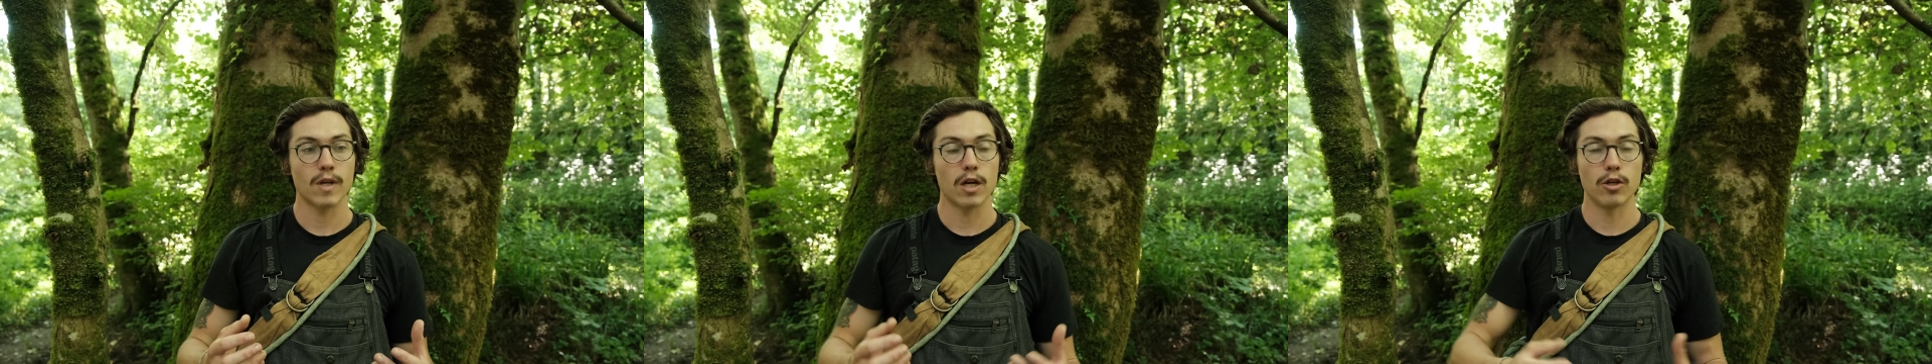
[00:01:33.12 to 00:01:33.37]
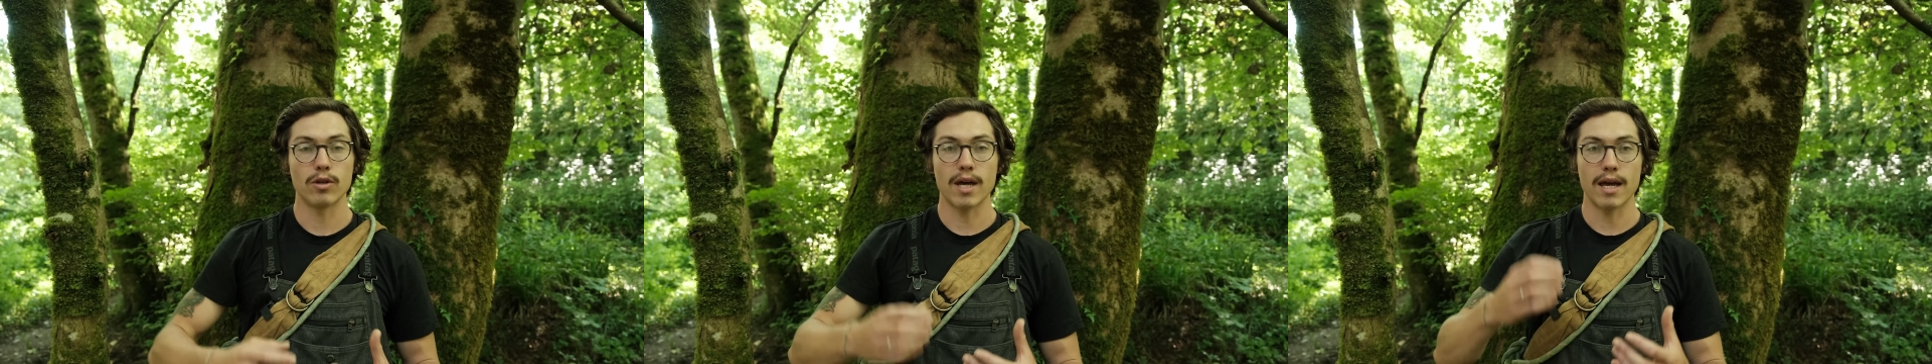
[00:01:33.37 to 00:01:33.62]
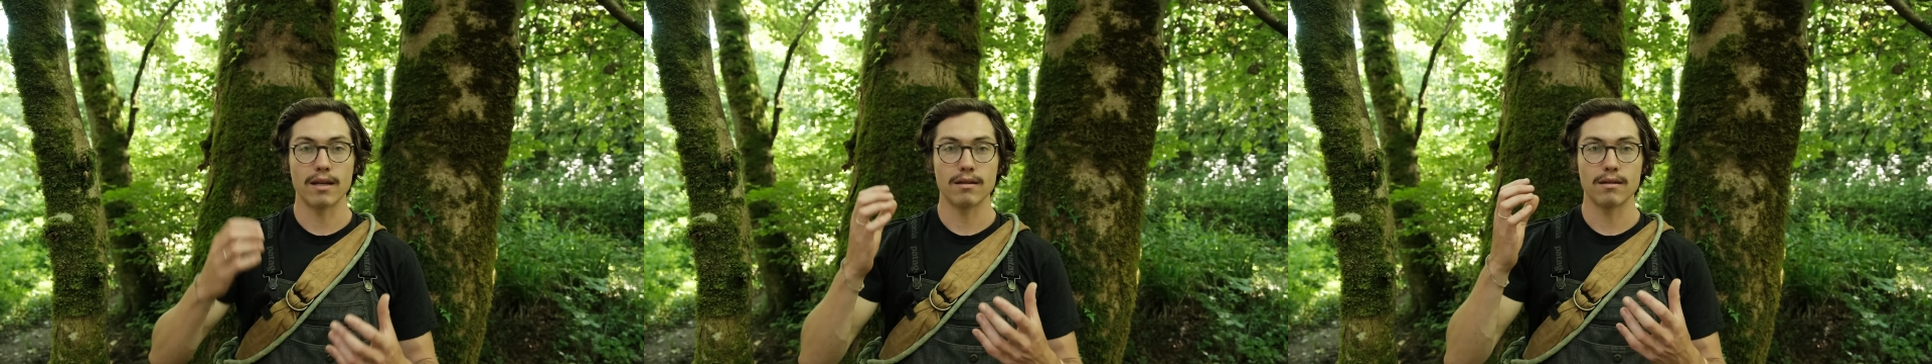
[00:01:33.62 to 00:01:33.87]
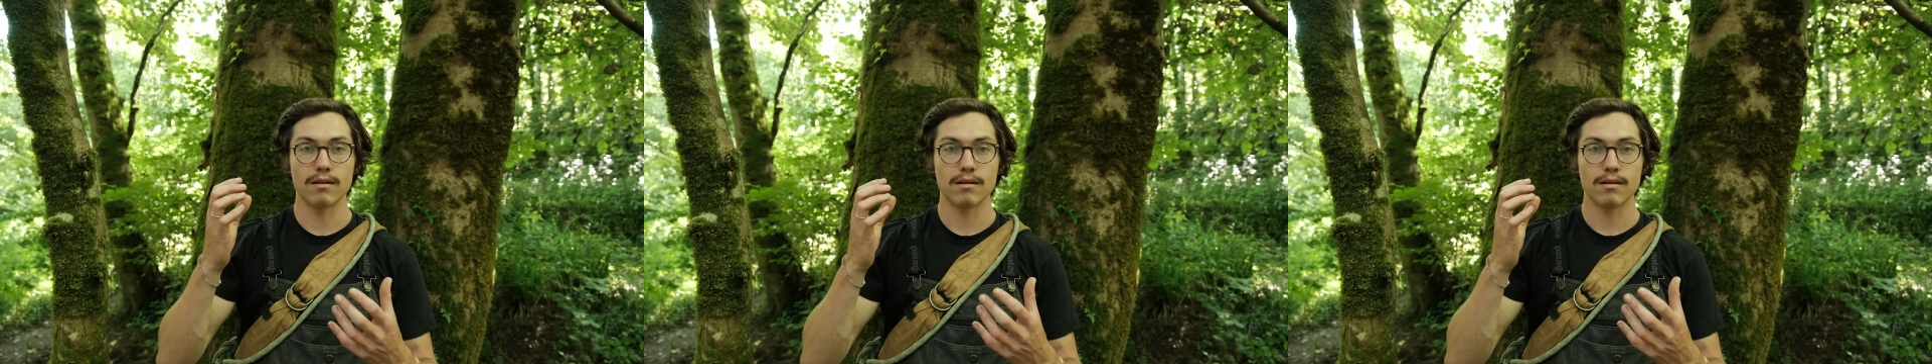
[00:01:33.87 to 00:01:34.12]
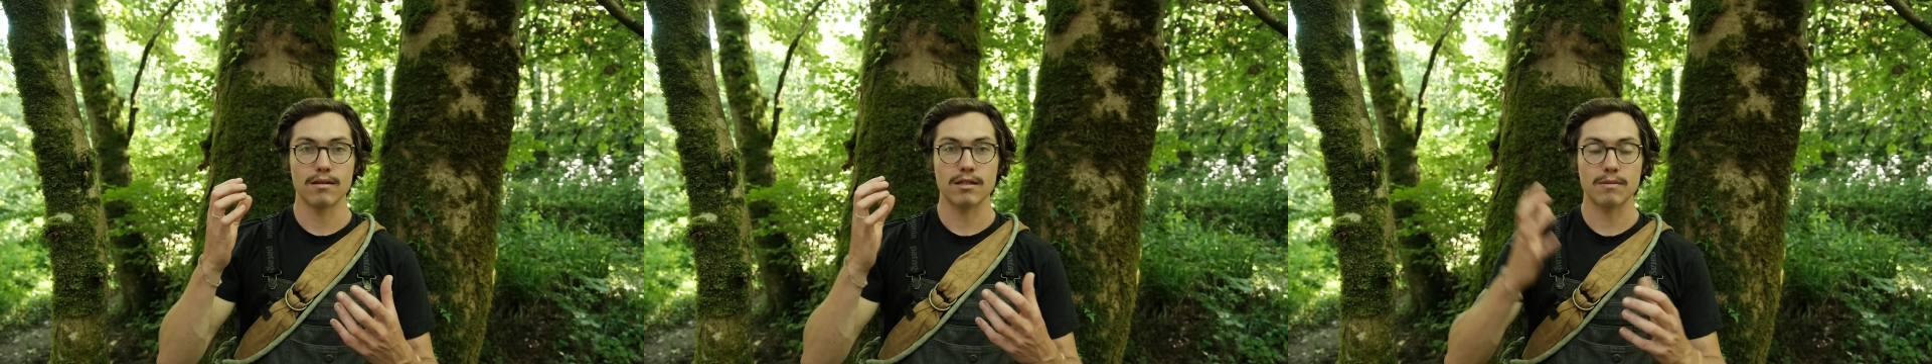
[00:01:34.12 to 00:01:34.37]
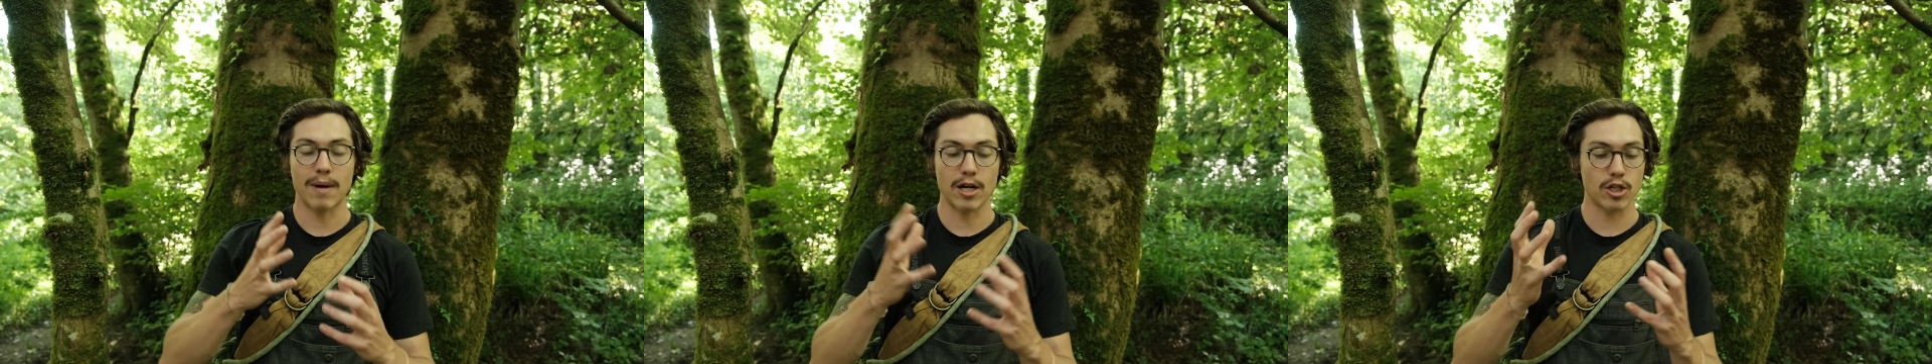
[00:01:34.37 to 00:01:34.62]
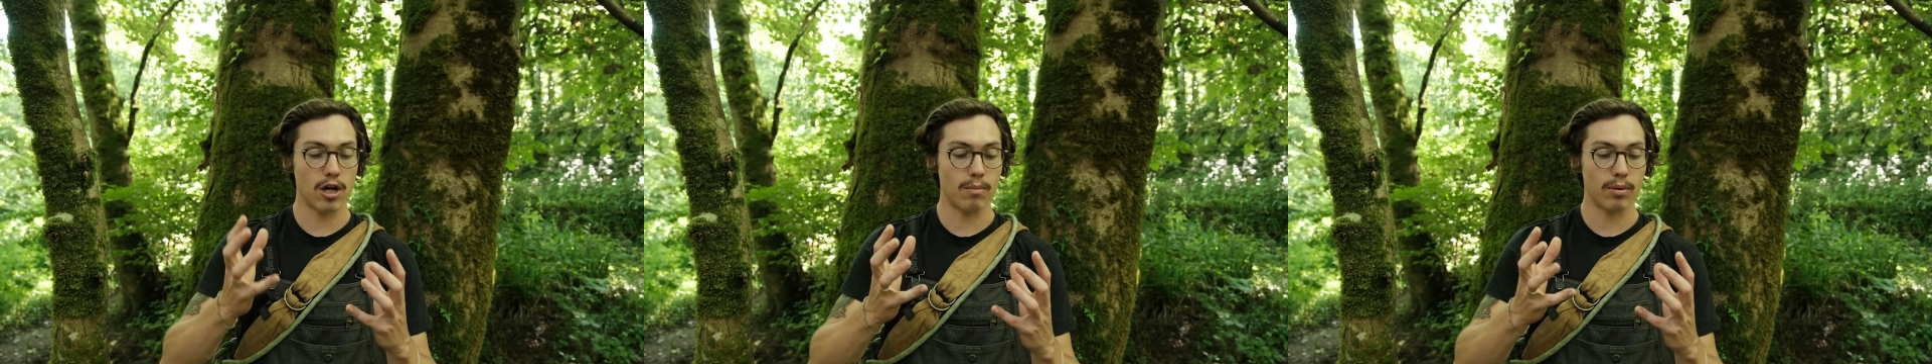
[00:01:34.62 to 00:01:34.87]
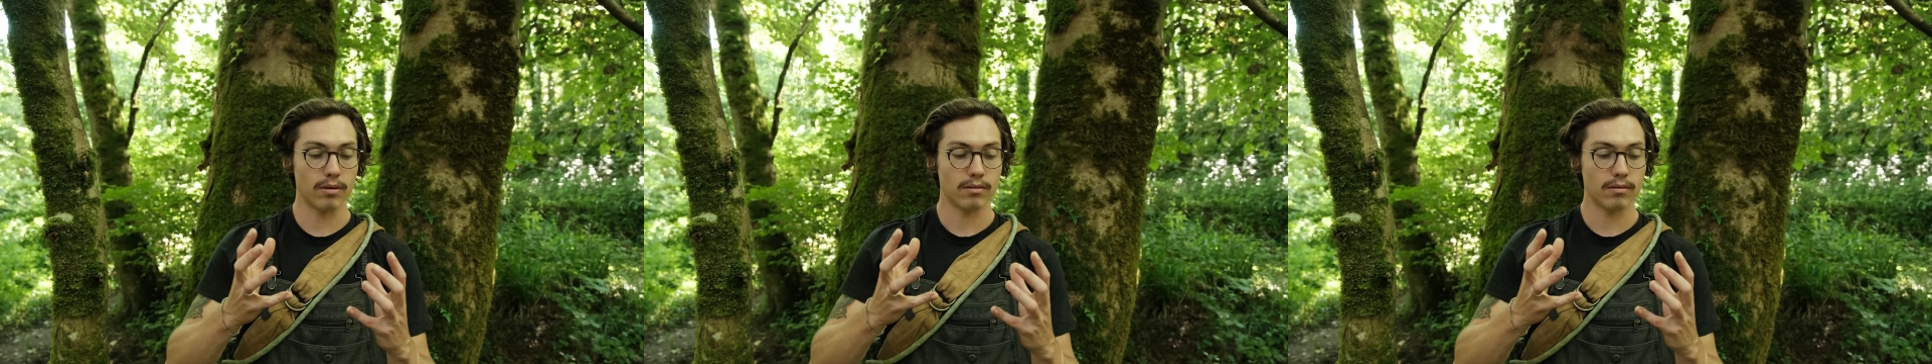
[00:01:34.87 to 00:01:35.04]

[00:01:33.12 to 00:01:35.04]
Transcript: You then smash up